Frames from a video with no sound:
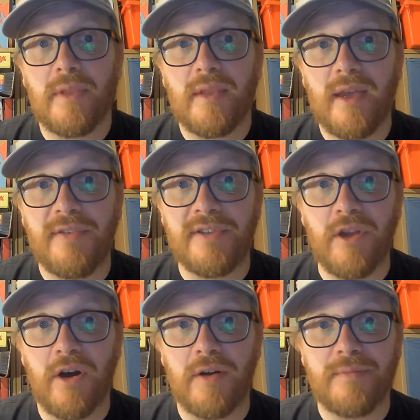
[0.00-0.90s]
If it's
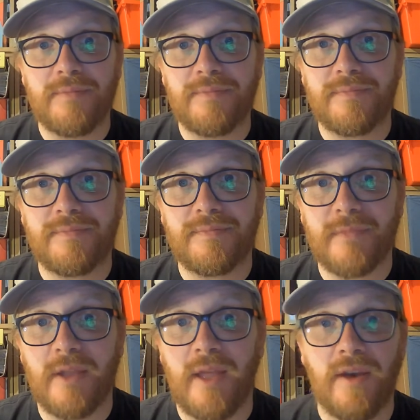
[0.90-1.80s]
not,
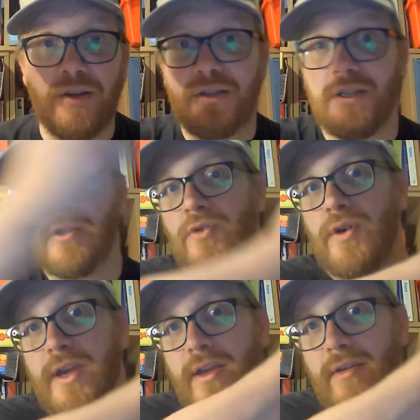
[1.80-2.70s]
then just
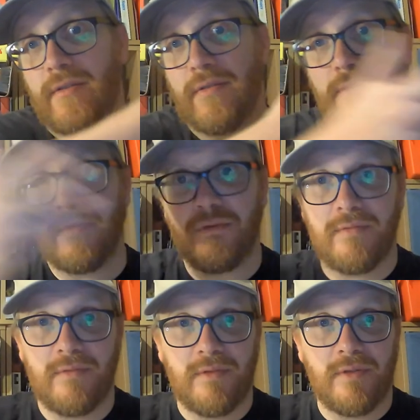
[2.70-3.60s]
enjoy
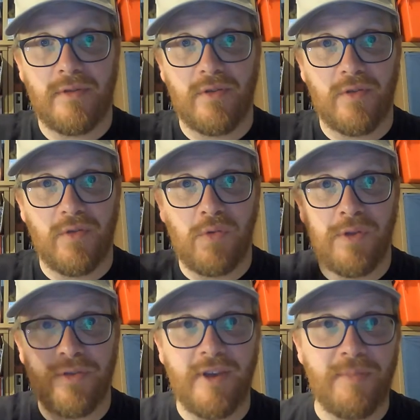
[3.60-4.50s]
all this
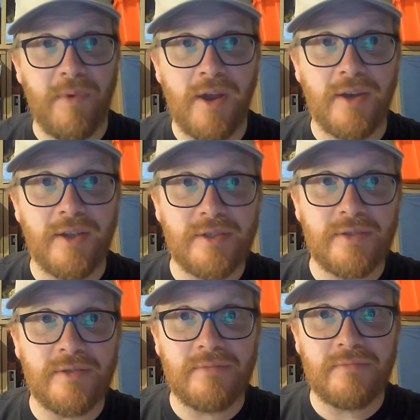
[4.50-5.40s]
stuff behind us.
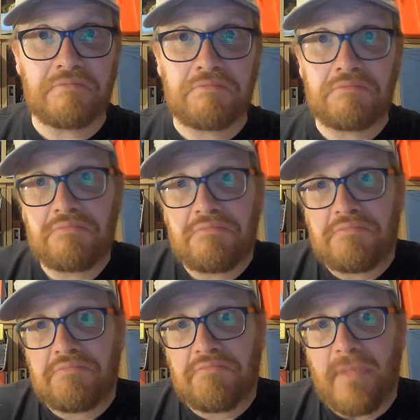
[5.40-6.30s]

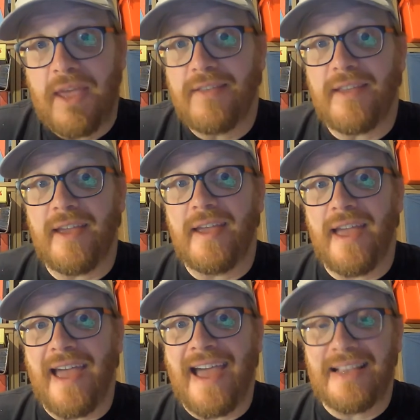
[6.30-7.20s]
It's
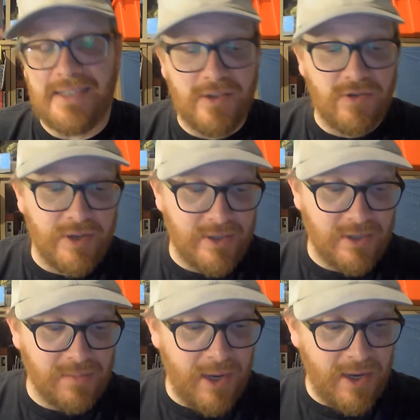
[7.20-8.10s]
as interesting
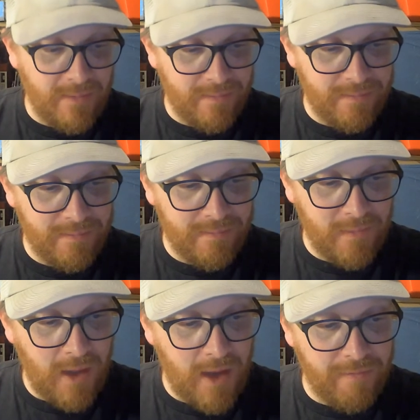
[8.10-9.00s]
as me,
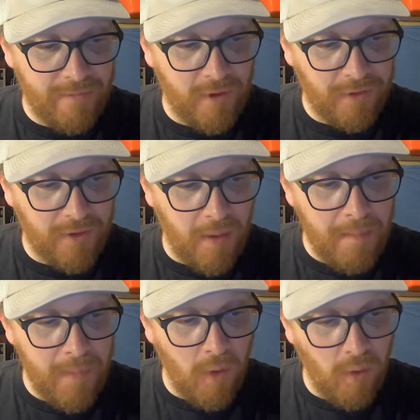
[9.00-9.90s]
if not
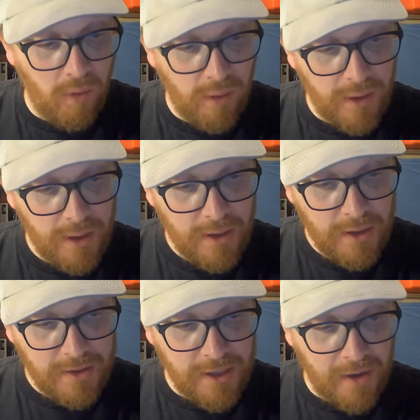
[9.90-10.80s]
more.
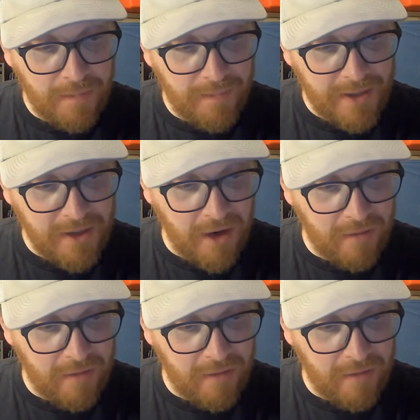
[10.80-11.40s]
So, let's go.